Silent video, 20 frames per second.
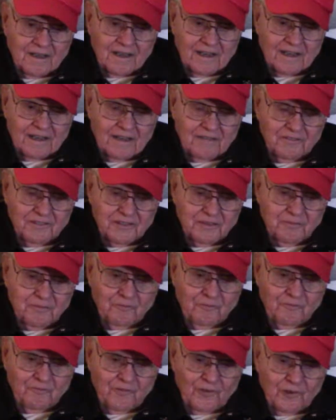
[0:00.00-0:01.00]
and it was a
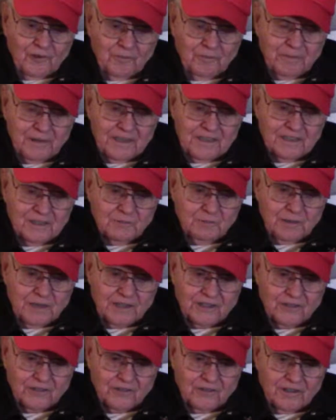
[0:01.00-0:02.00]
full-page
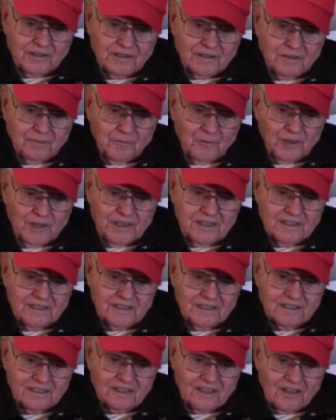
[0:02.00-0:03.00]
picture at the Marines
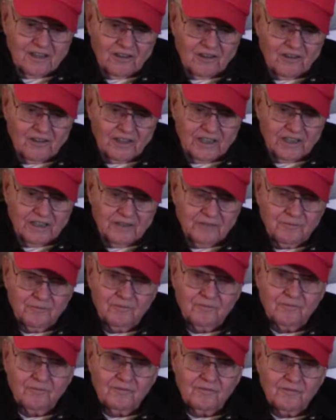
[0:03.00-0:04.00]
at Tulagi,
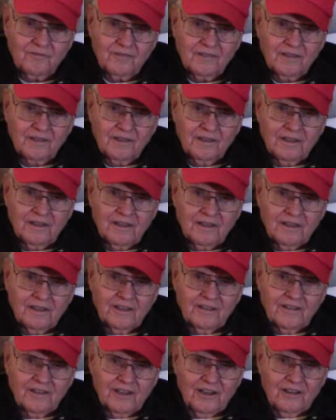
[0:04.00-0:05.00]

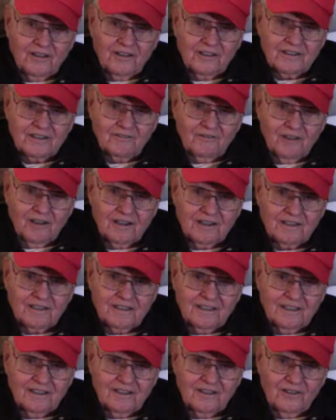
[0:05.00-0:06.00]
there at
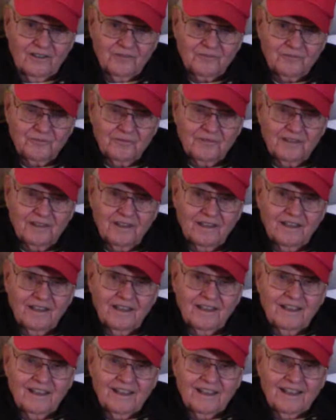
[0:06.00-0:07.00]
Guadalcanal.
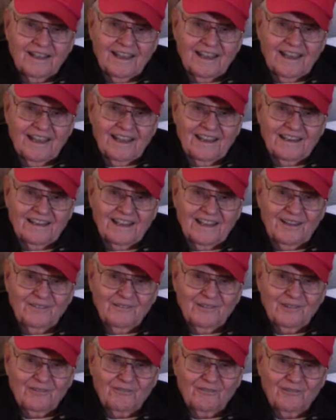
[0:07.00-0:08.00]
And they
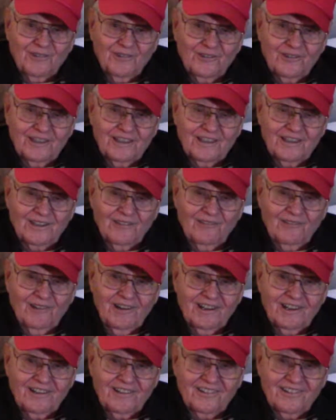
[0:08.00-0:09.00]
were floating in the
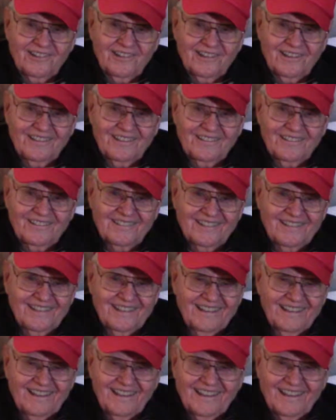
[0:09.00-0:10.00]
water, and
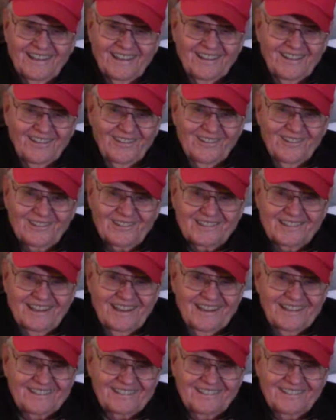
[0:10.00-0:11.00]
those
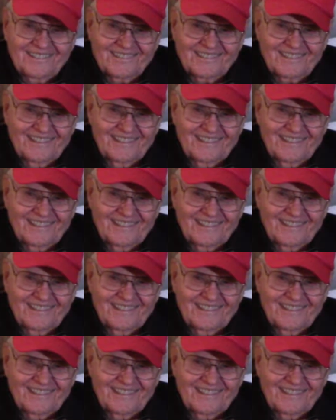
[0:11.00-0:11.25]
guys looked